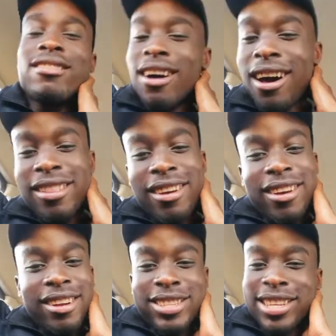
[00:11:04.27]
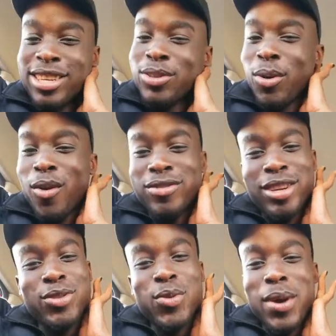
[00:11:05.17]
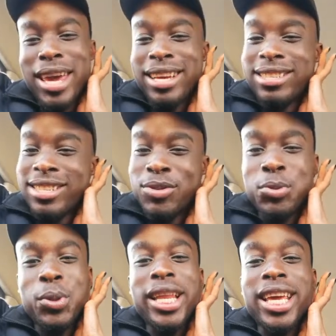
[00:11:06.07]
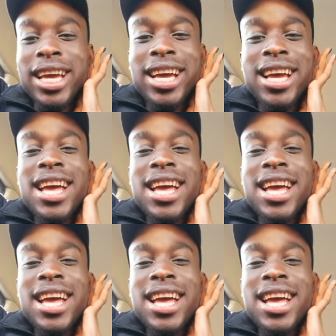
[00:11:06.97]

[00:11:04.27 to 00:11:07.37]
How the girl do the do of the doing, so sweetie.